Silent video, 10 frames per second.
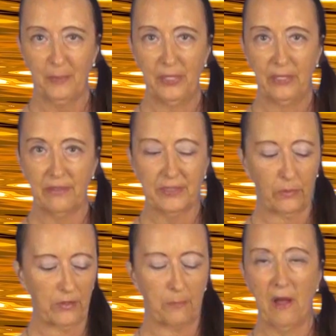here is
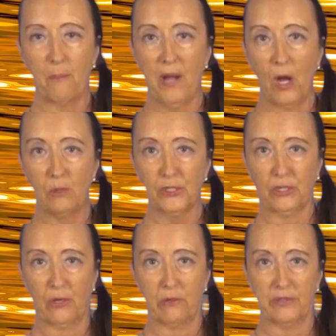where the pouch
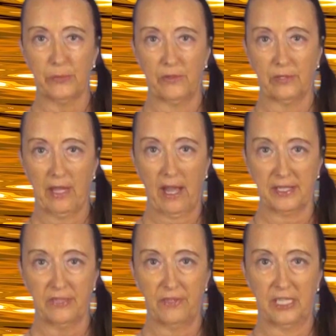goes with the
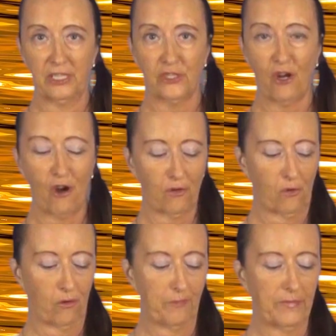activated
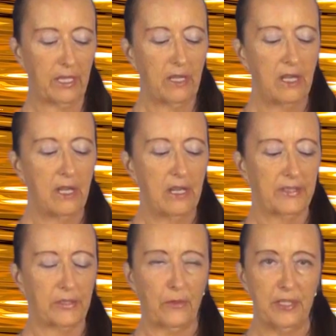charcoal.
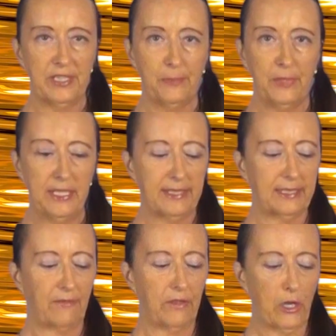So this piece,
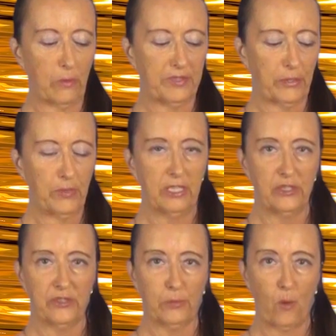even though it's 3
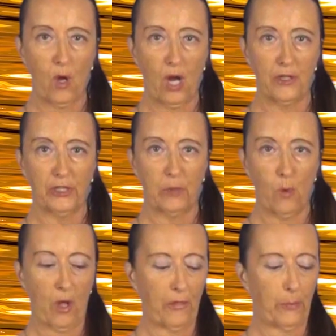inches wide, you're going
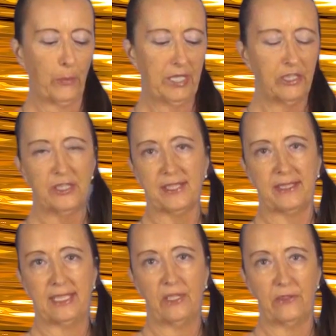to want 3 inches
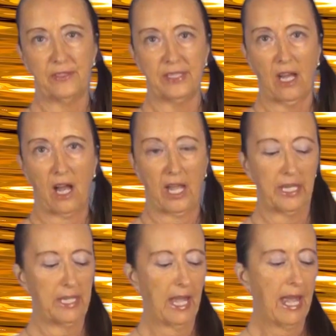on either
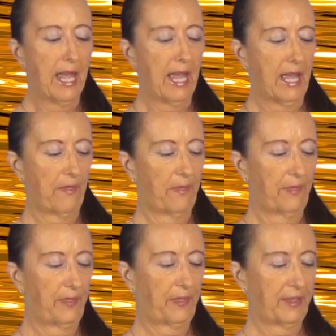side.
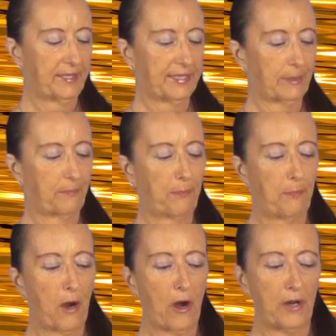And this
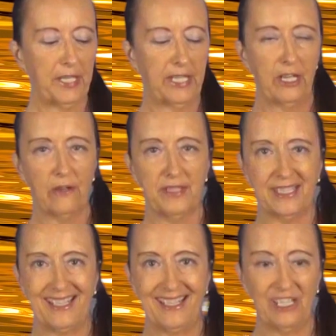part here is
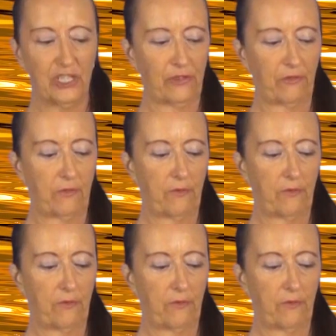an inch